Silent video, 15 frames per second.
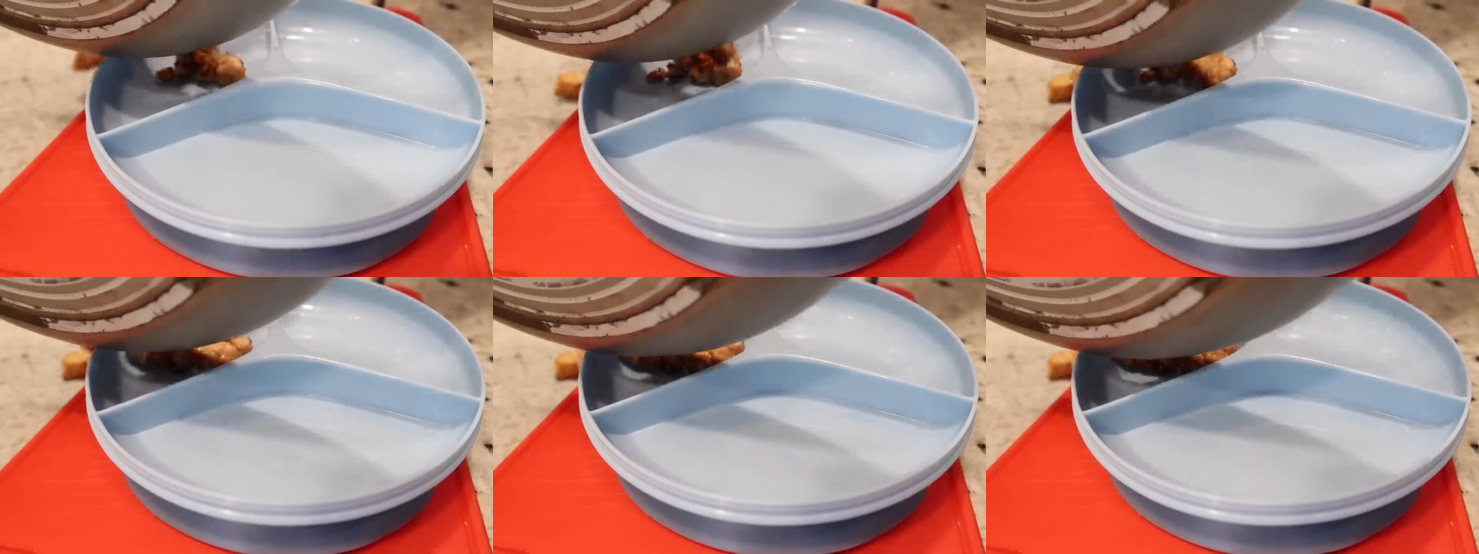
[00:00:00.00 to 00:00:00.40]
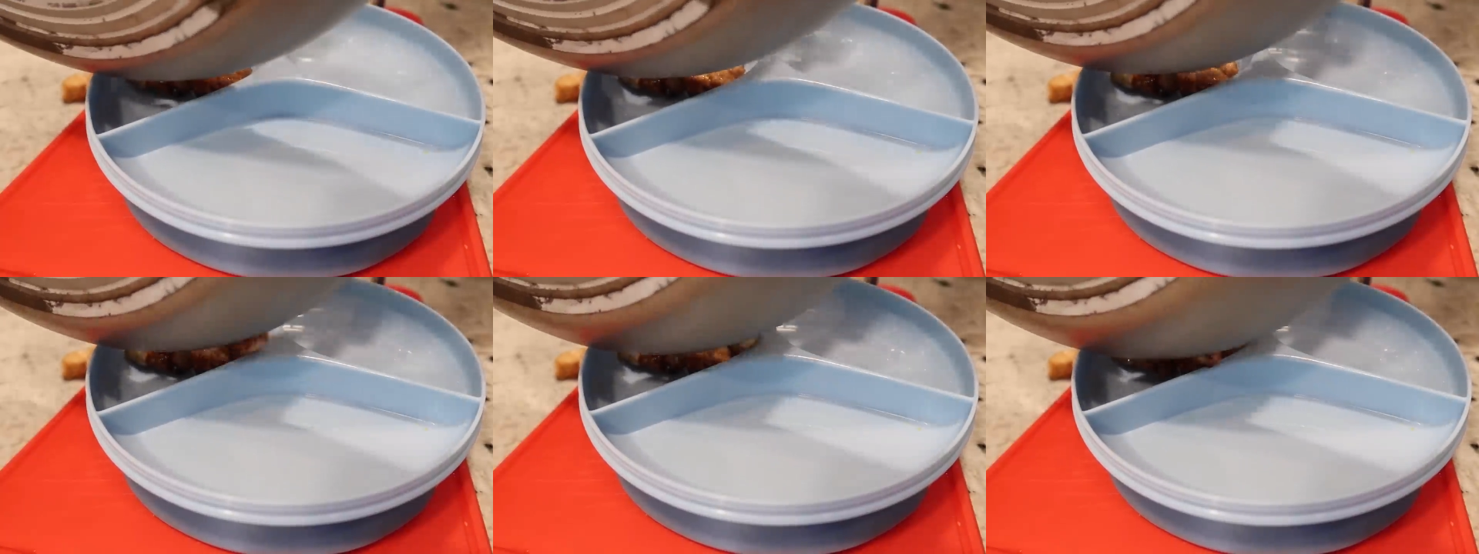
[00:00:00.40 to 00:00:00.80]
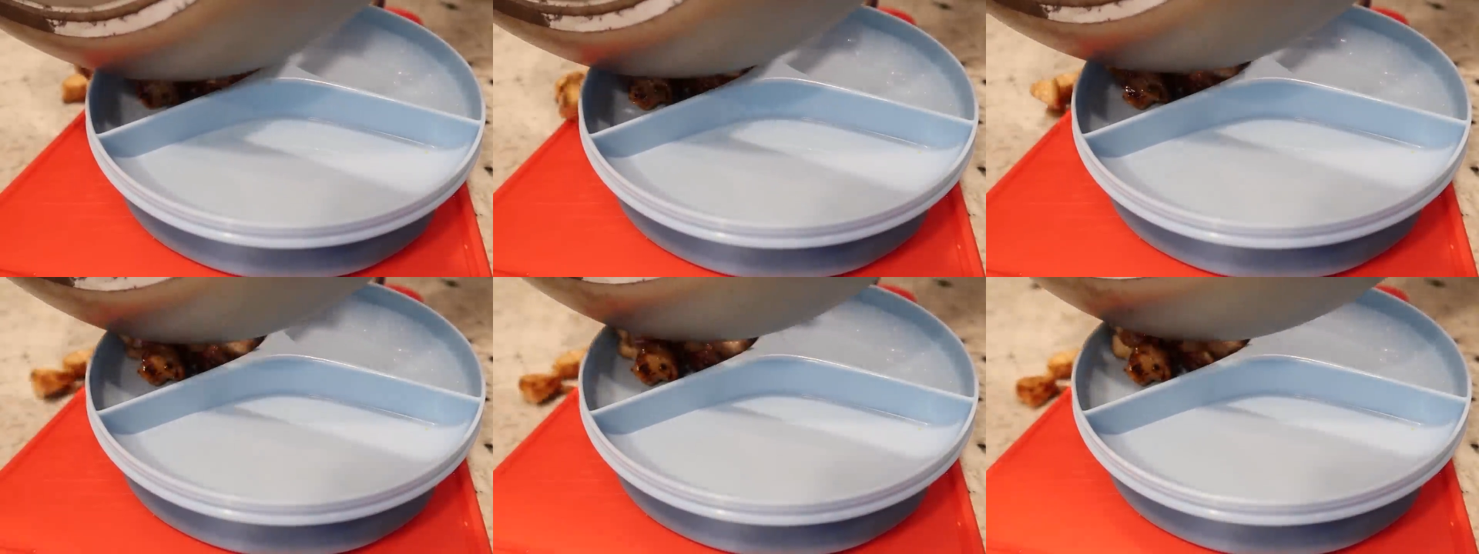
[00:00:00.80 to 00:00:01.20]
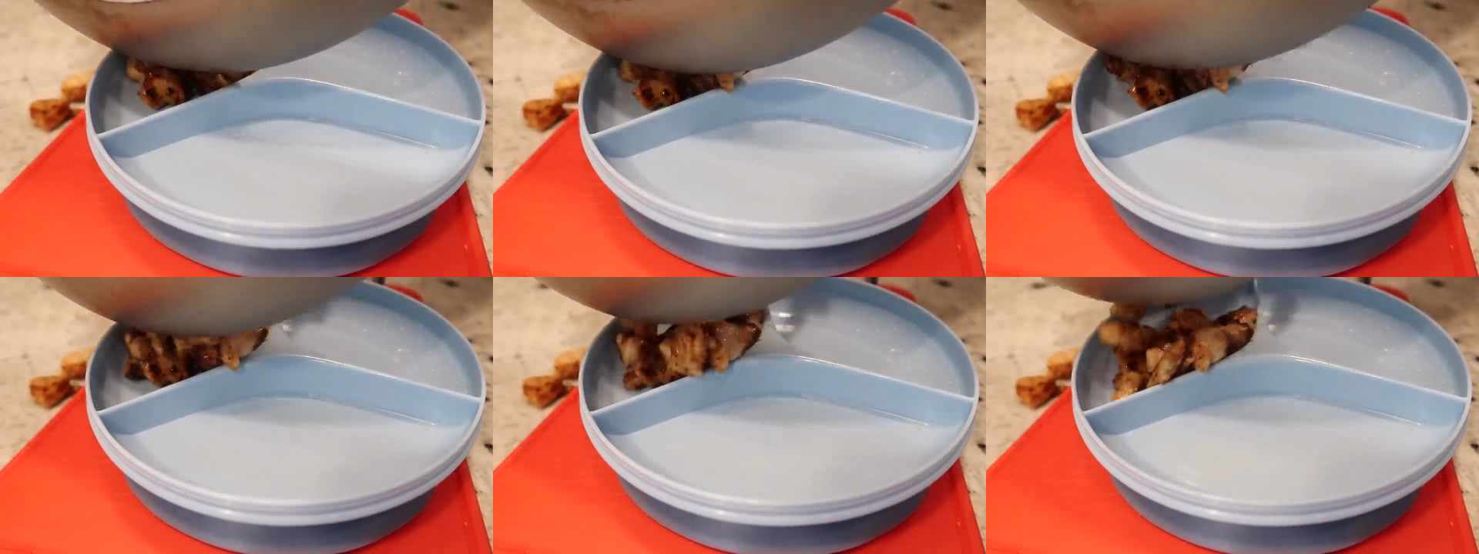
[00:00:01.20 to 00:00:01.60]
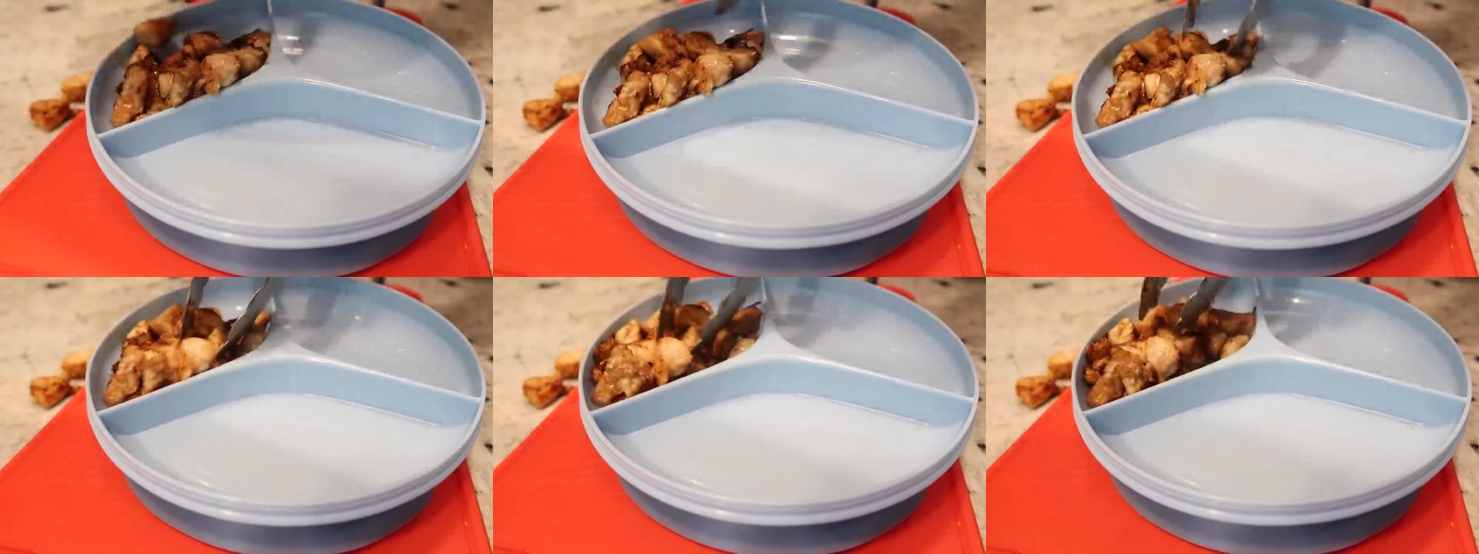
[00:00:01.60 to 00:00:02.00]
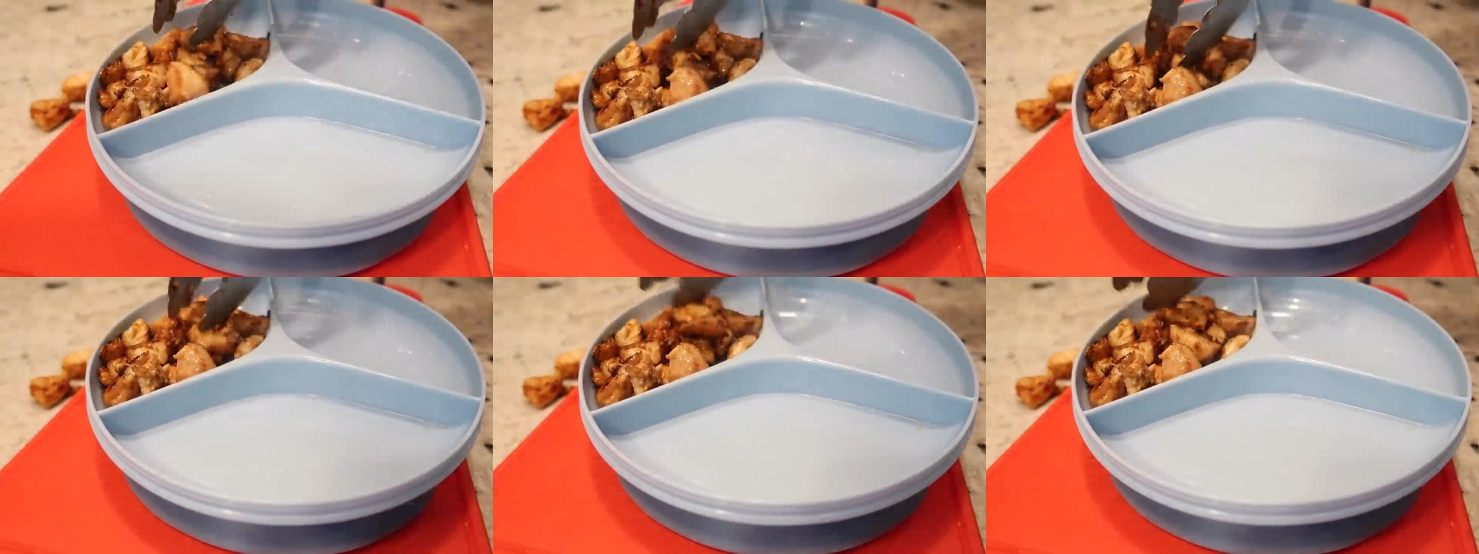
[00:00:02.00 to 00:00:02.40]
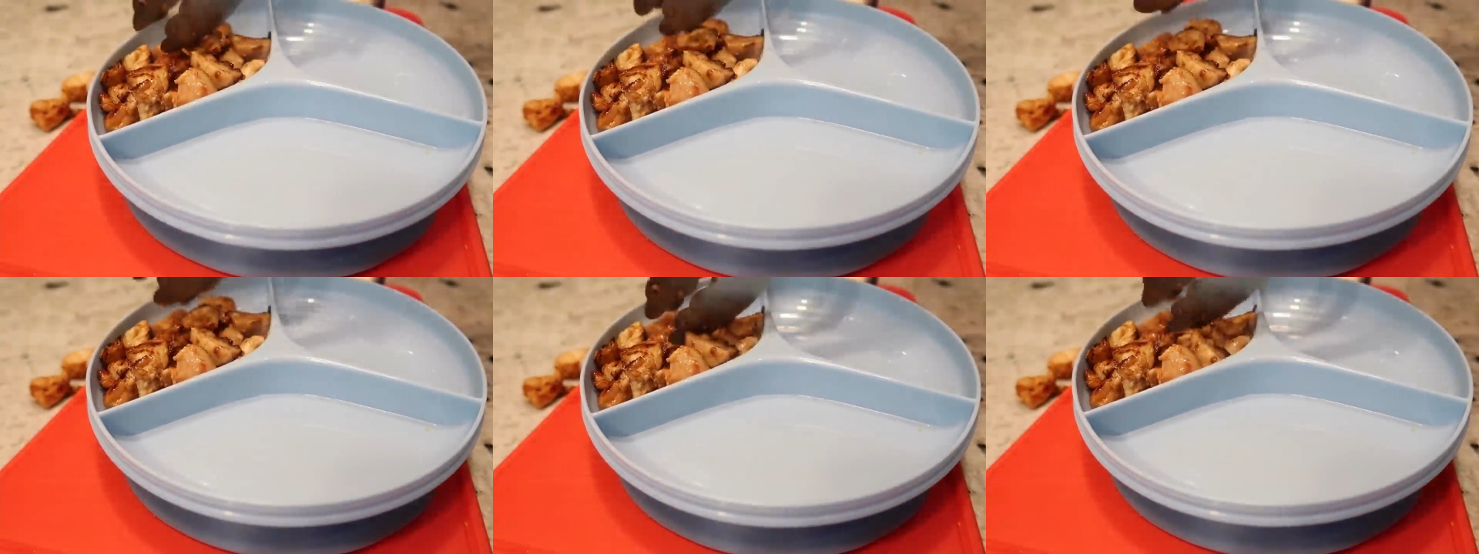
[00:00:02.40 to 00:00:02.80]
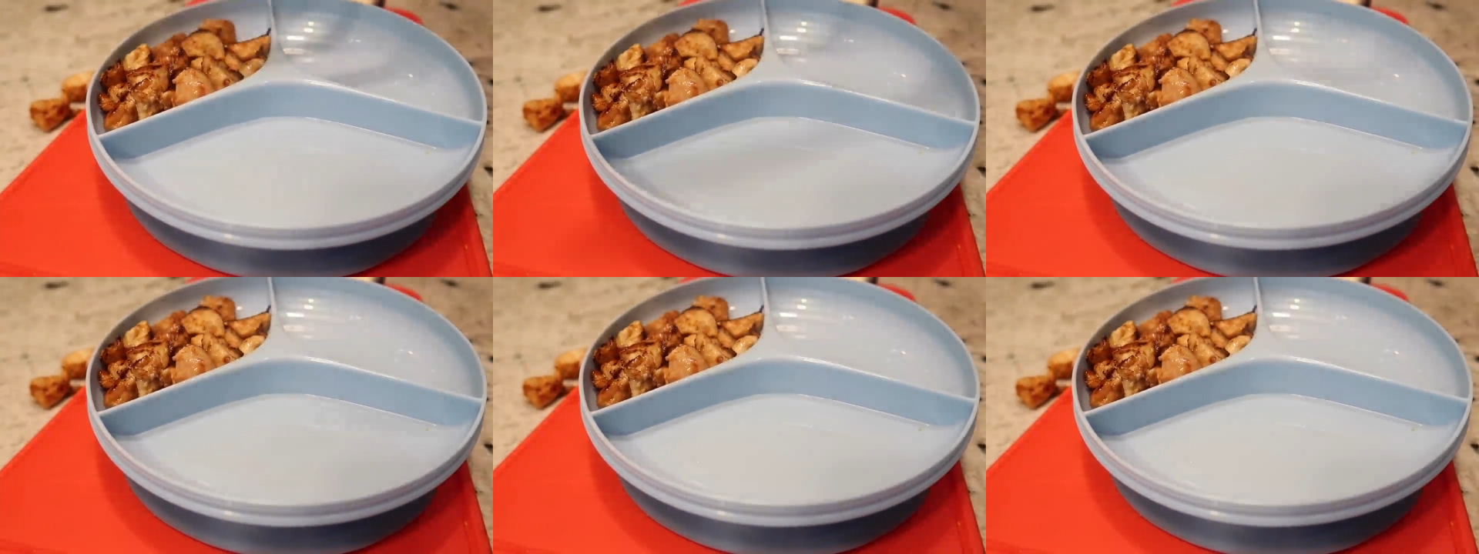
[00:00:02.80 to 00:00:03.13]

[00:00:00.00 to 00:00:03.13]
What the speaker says: No face is visible, so there are no lips to read.